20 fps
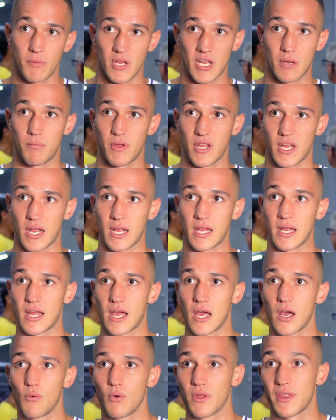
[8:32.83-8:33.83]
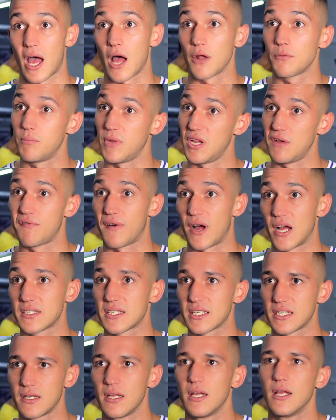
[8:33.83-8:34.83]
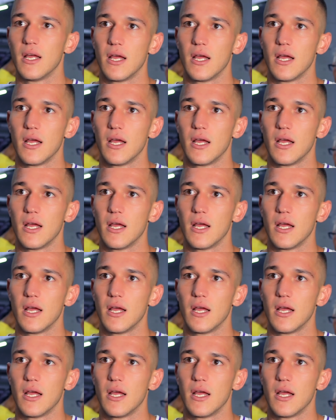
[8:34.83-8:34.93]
me being here without me fighting,